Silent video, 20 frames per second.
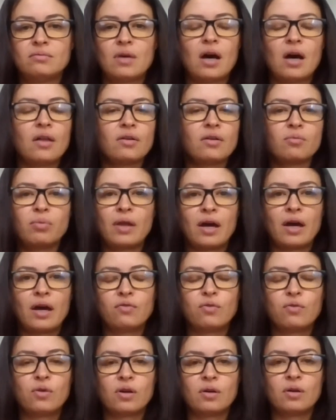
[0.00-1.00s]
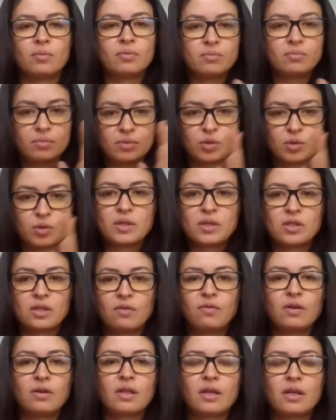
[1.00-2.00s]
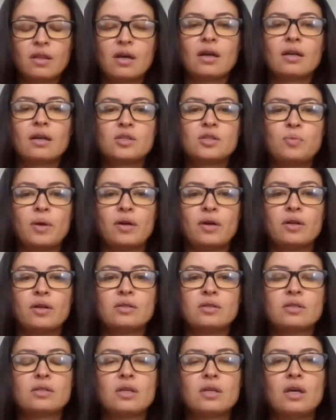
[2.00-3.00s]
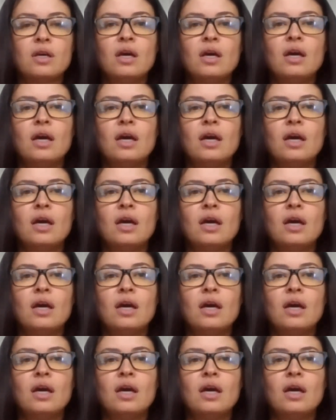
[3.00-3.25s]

other platform, specifically that experience.